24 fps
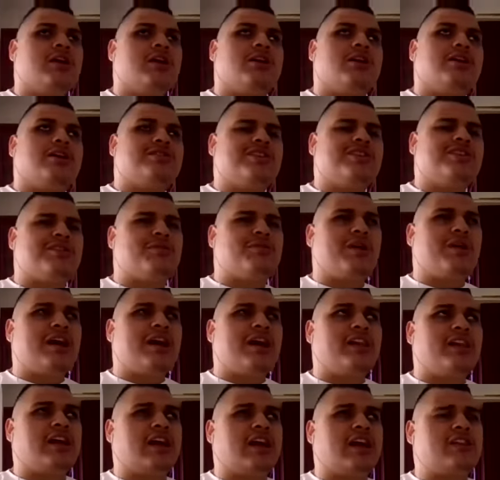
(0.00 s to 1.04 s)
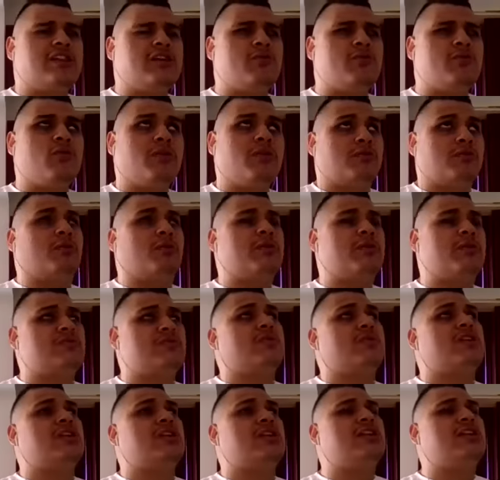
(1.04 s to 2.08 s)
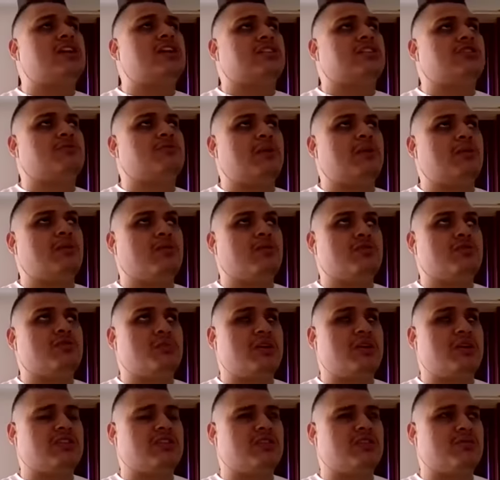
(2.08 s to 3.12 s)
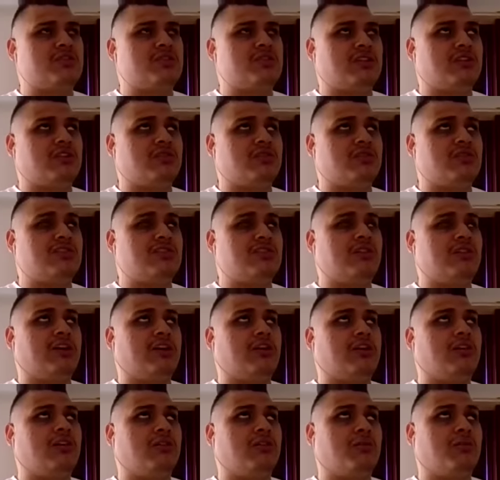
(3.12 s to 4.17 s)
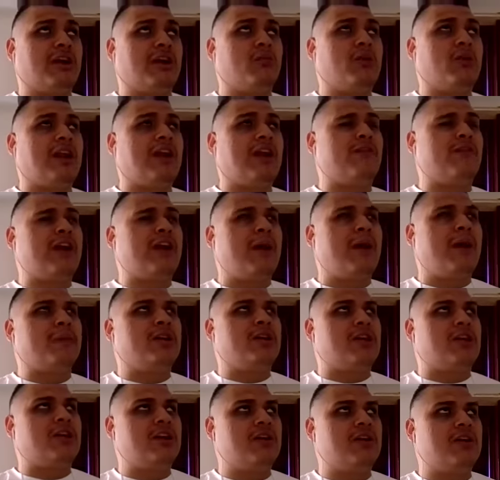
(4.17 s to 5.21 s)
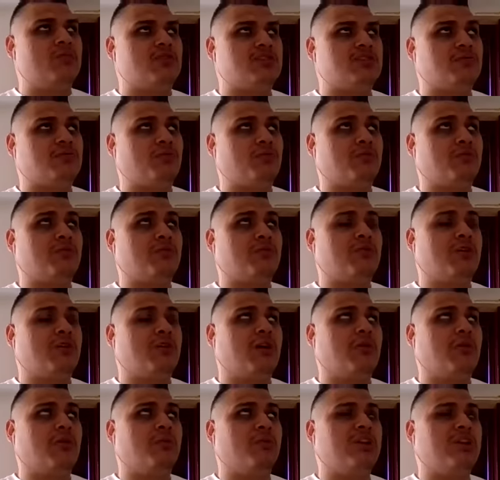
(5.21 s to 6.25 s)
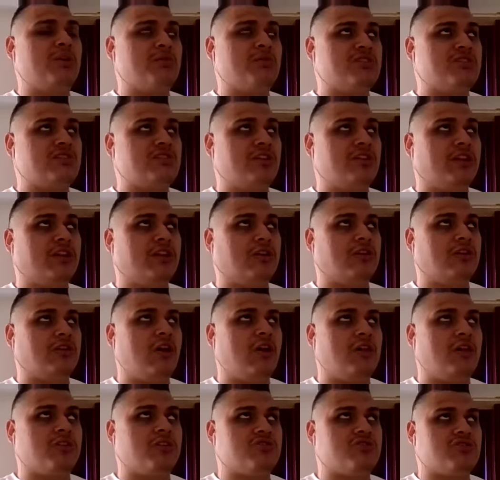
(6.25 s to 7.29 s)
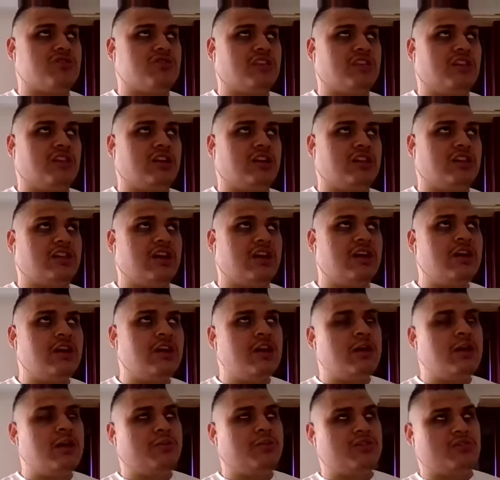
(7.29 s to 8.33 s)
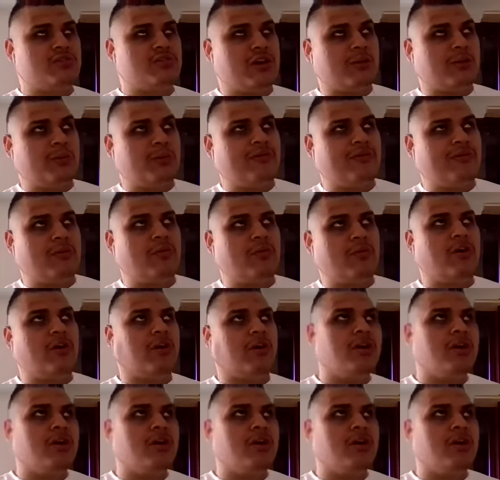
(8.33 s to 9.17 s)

Ezekiel Elliott, I think what, the reason why he got suspended was because he was in, still in, like, whatever happened to him was um, when he was still in college or something like that. Please correct me if I'm wrong.